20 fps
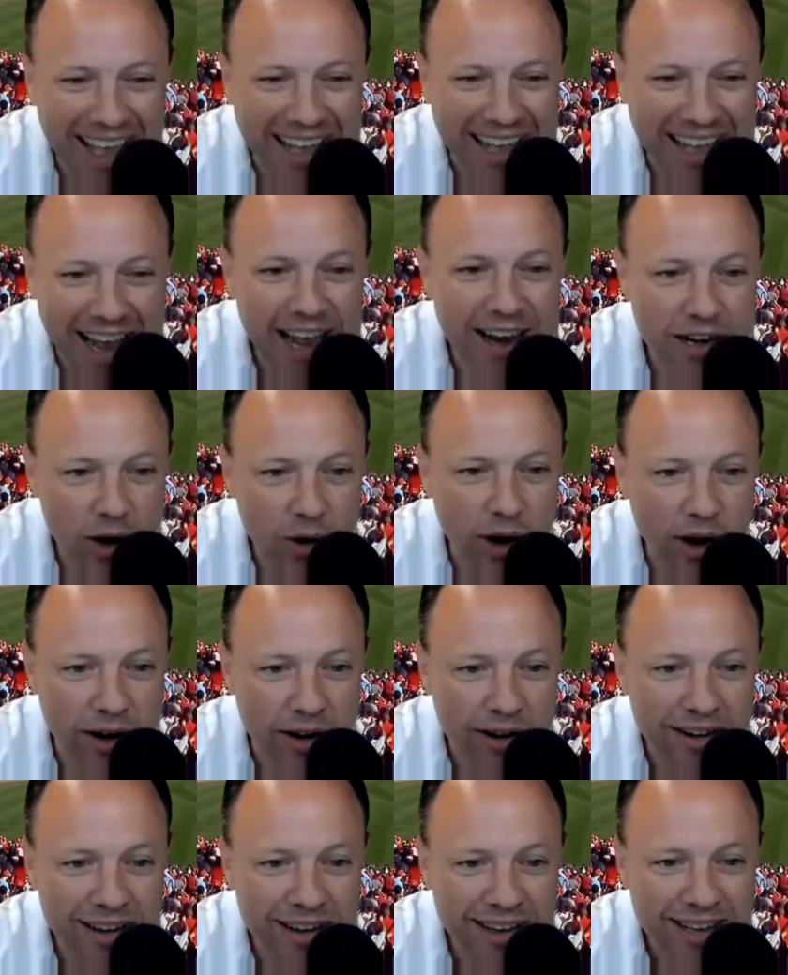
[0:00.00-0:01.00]
out of
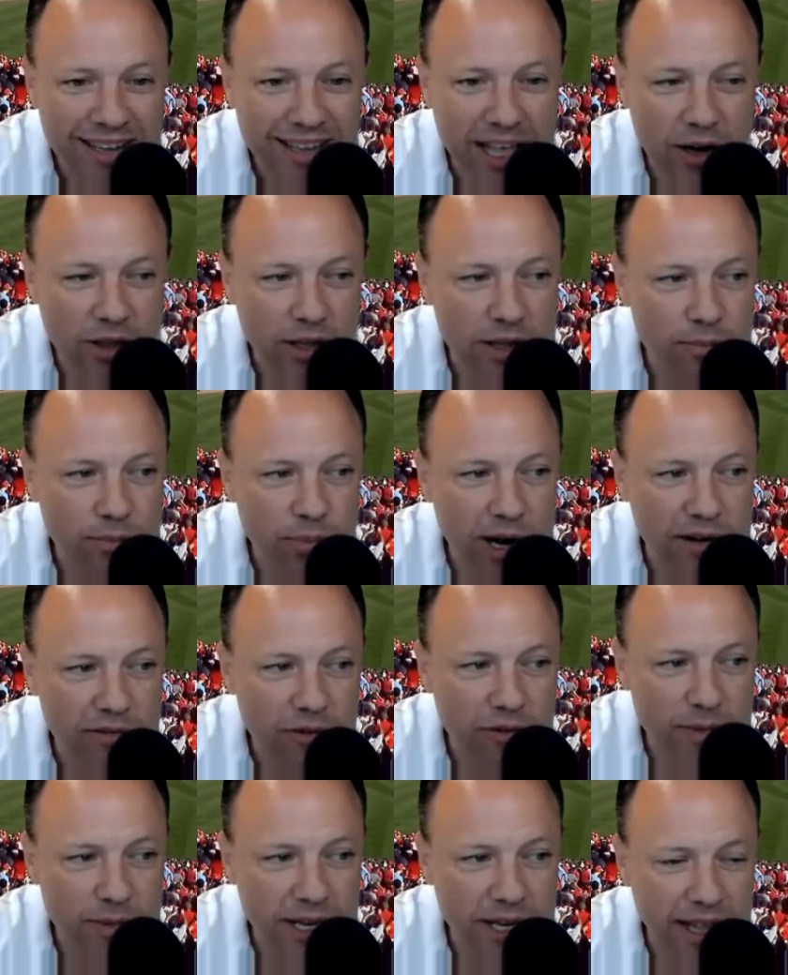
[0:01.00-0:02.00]
nowhere, not only pray
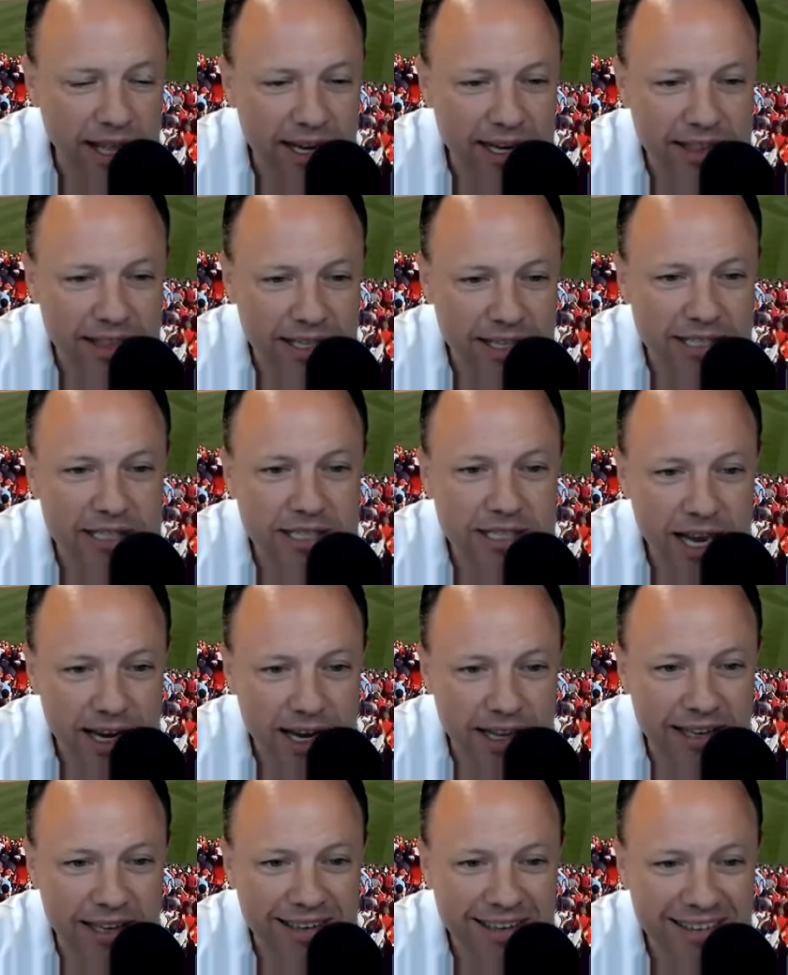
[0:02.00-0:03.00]
for me, like in this
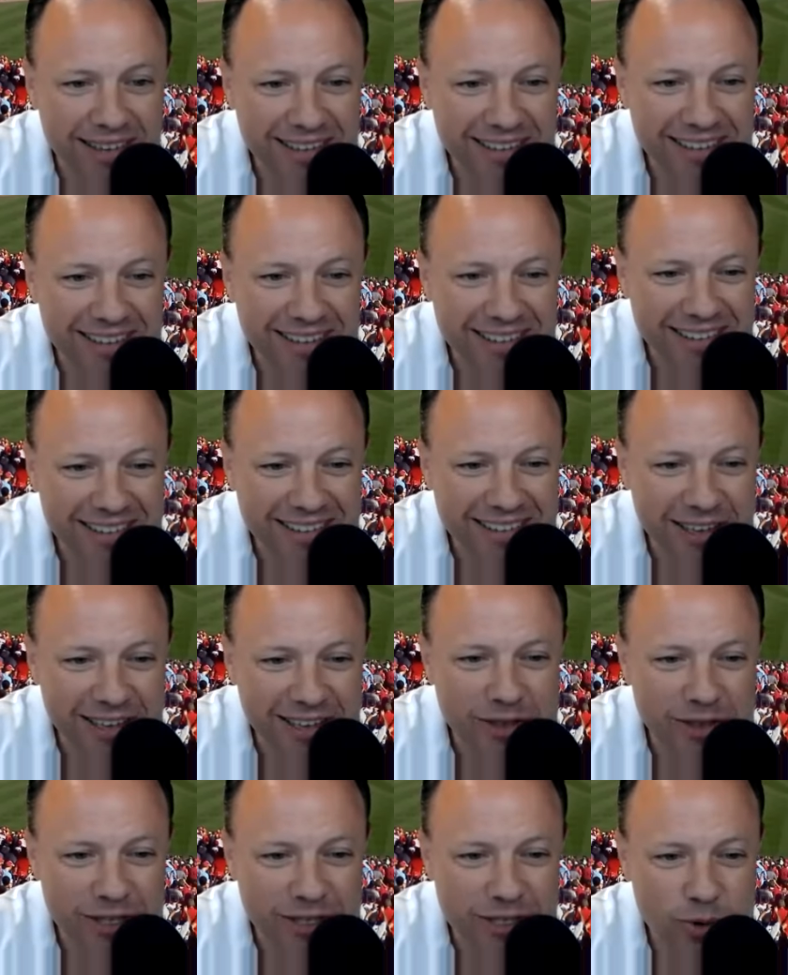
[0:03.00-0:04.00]
second, I'll
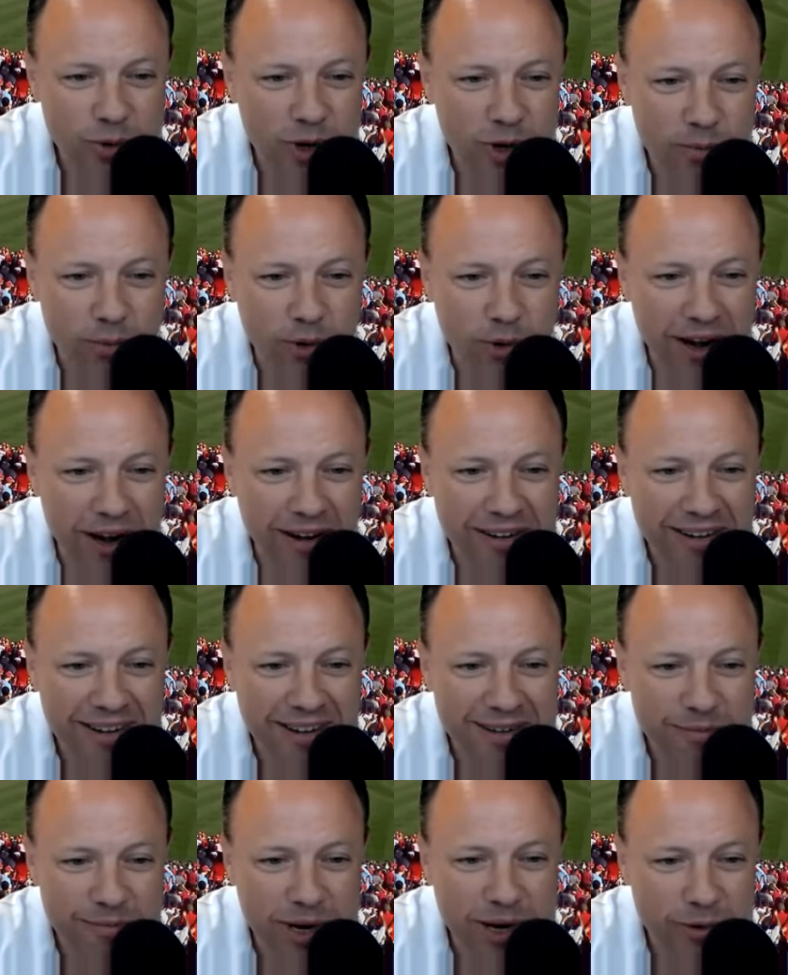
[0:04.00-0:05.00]
do this quick prayer,
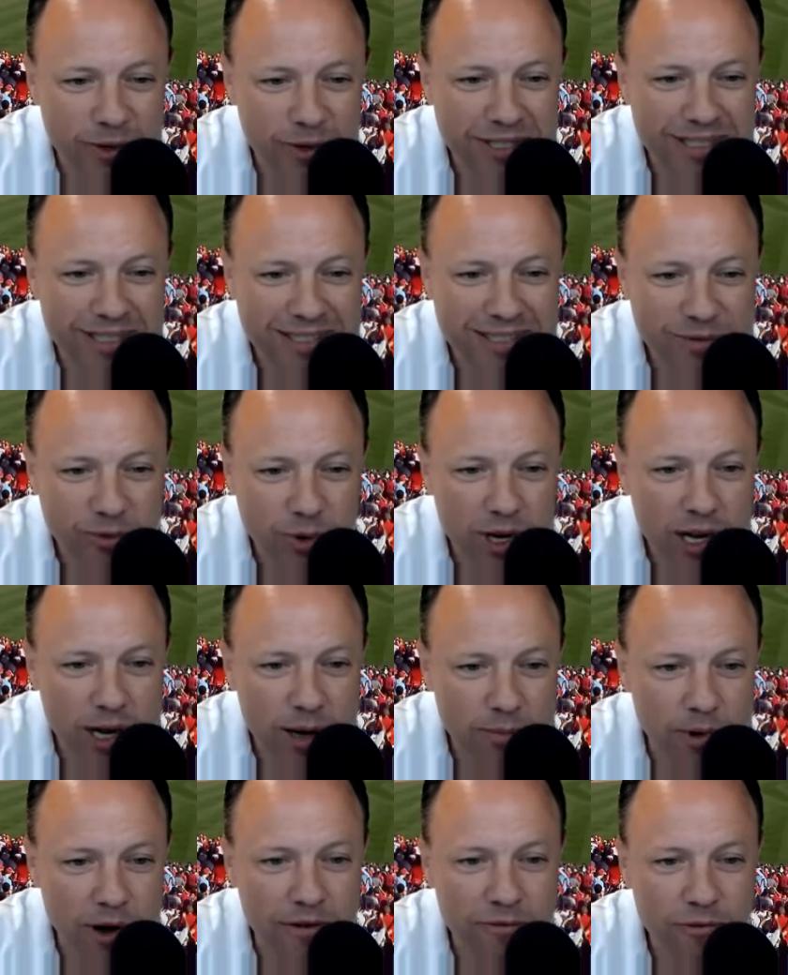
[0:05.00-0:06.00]
but it was, what
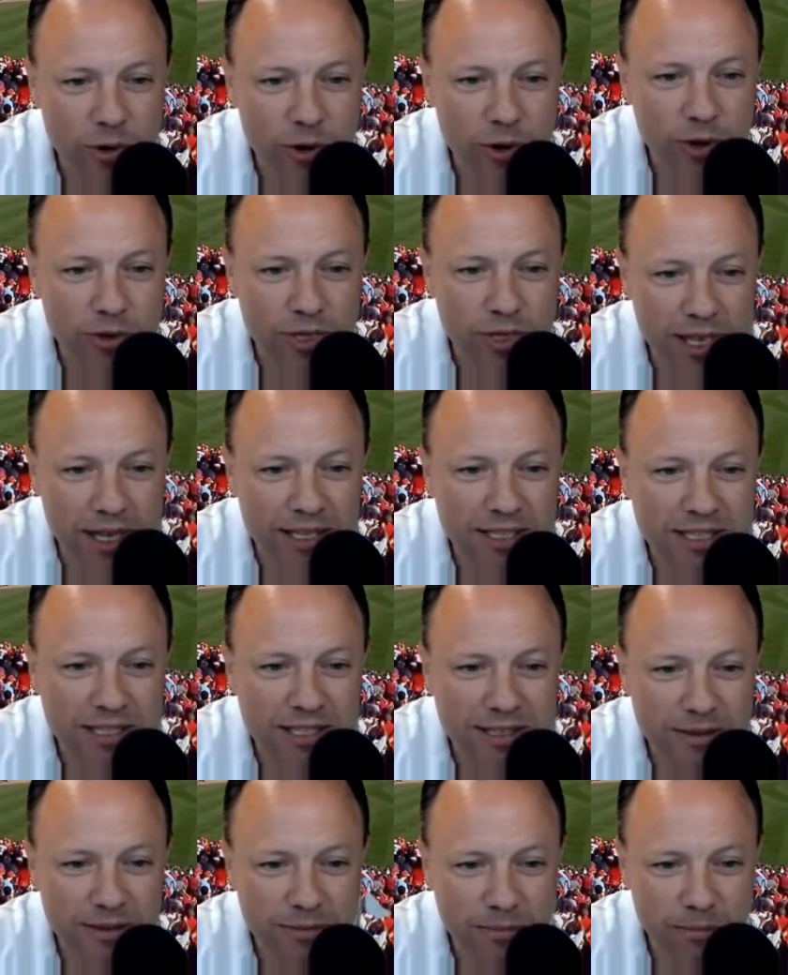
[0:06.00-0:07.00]
can I pray for you
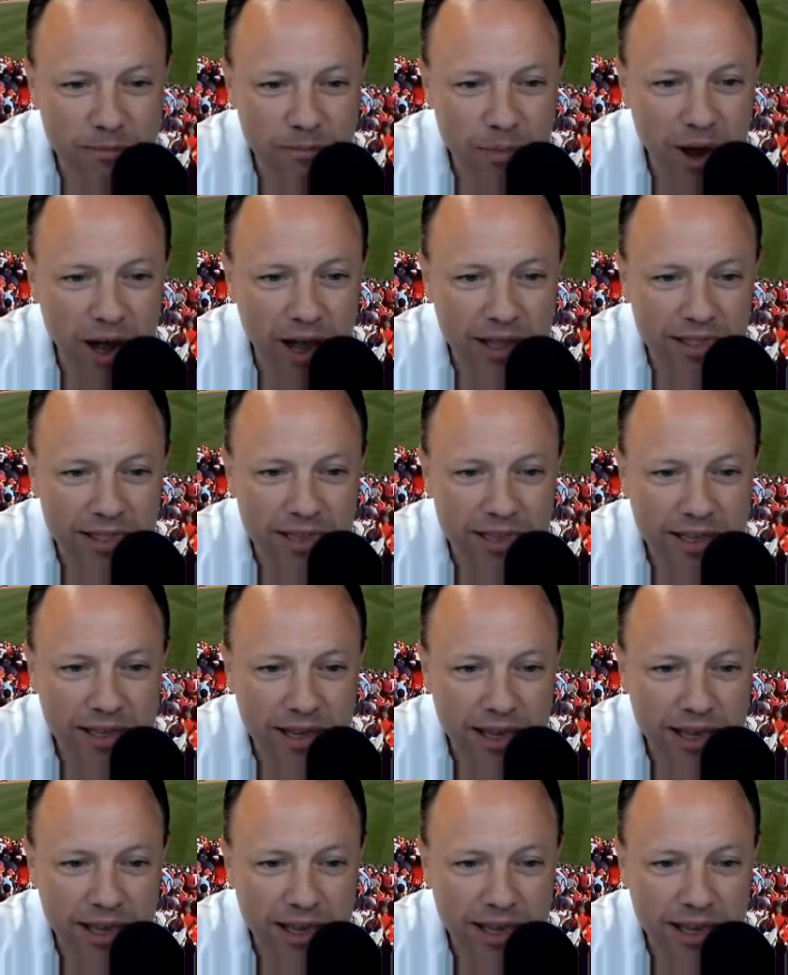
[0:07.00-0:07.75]
this month?